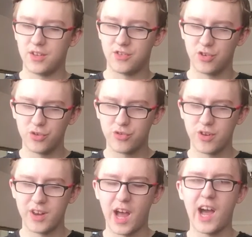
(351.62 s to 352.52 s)

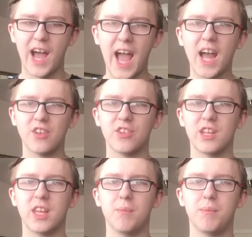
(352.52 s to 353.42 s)
children are
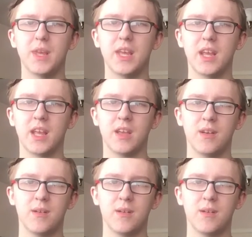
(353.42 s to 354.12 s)
actually being,